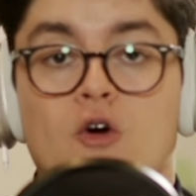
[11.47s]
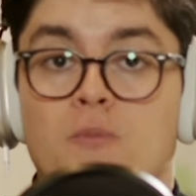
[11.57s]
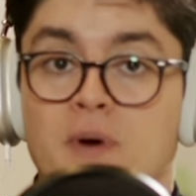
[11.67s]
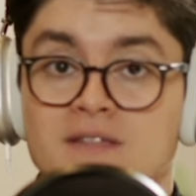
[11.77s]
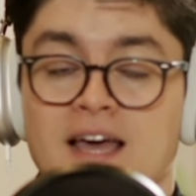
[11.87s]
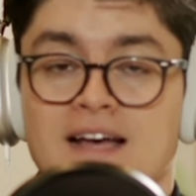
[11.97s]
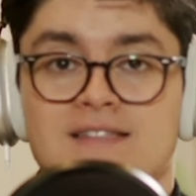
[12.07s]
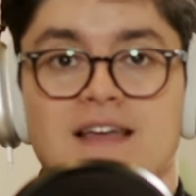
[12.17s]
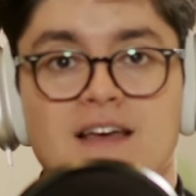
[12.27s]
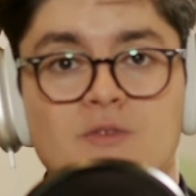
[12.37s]
our
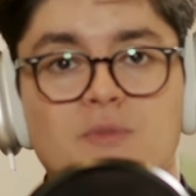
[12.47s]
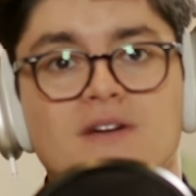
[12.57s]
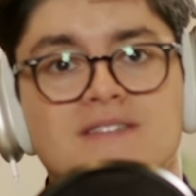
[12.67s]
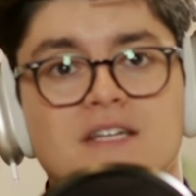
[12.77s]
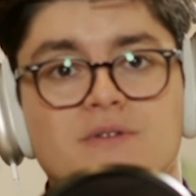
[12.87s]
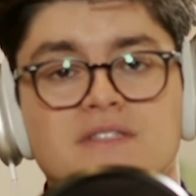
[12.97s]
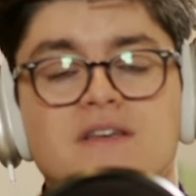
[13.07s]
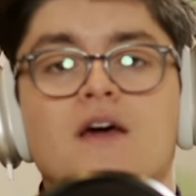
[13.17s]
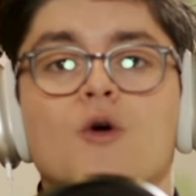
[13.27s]
podcast and blog series